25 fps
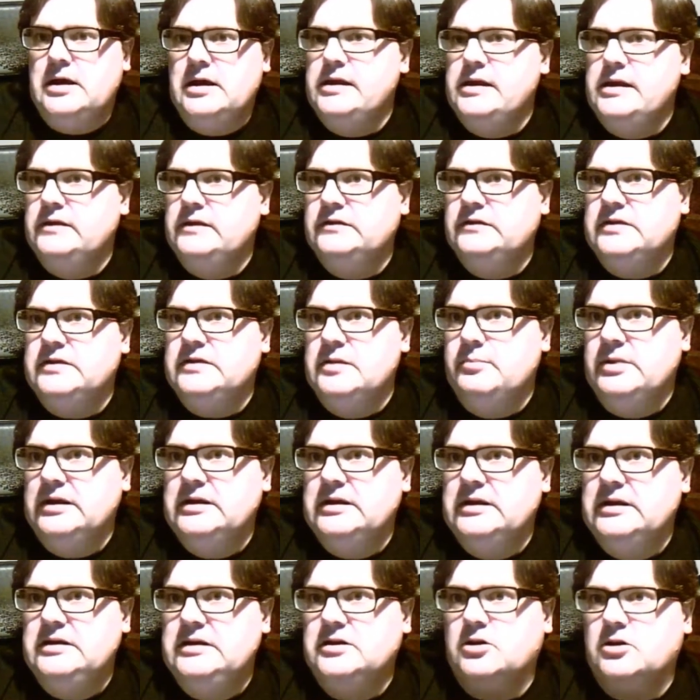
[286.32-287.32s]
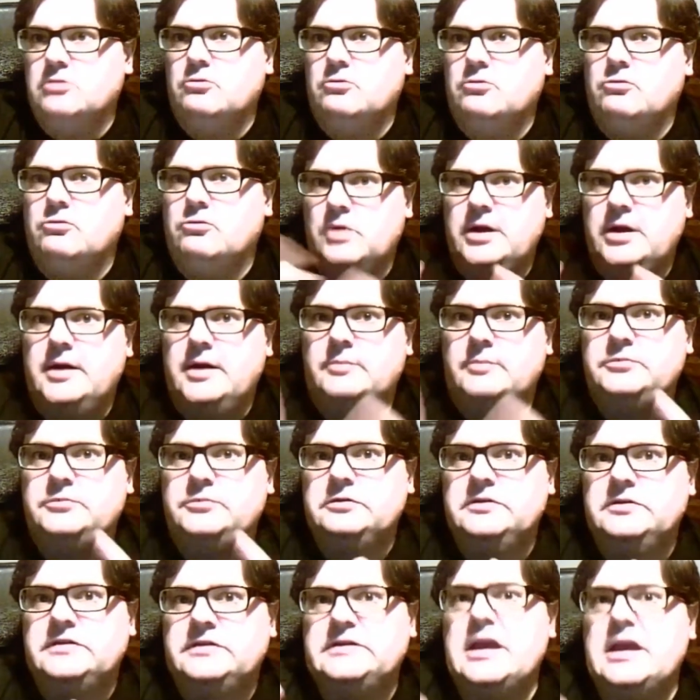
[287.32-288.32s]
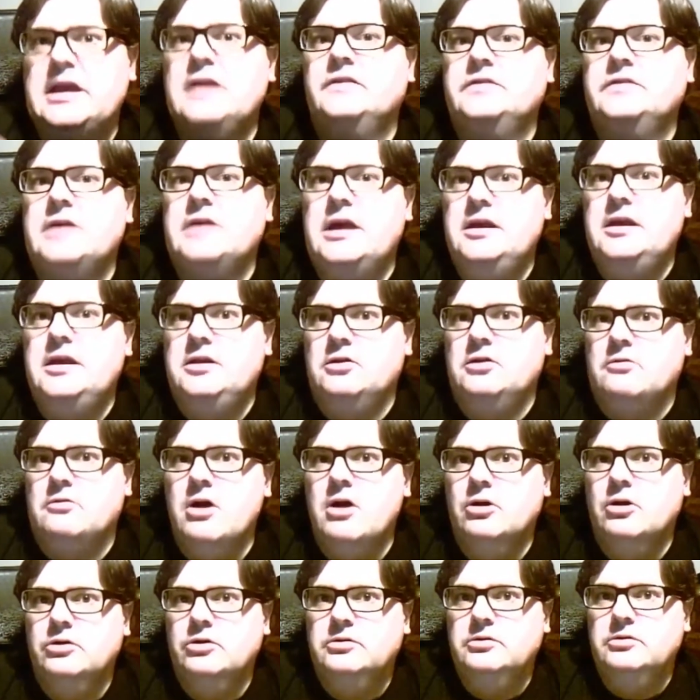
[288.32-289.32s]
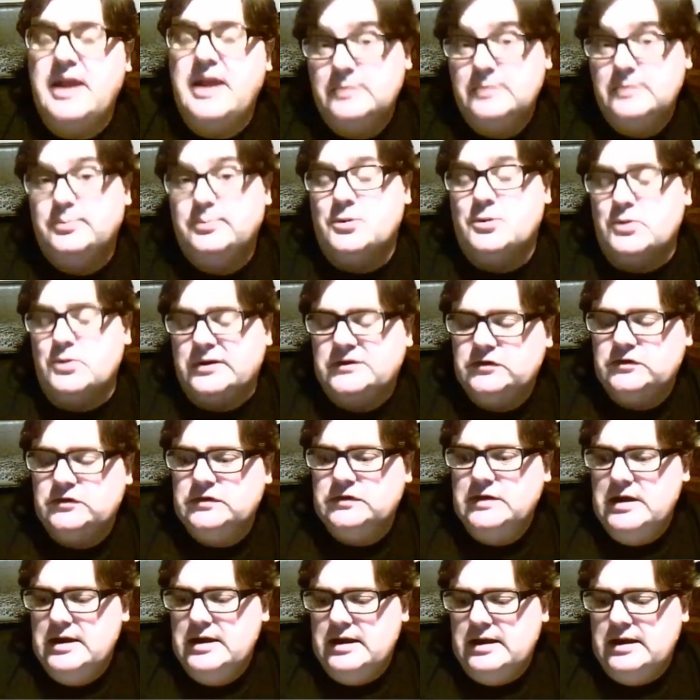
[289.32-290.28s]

is the ability to instantiate your own endpoints.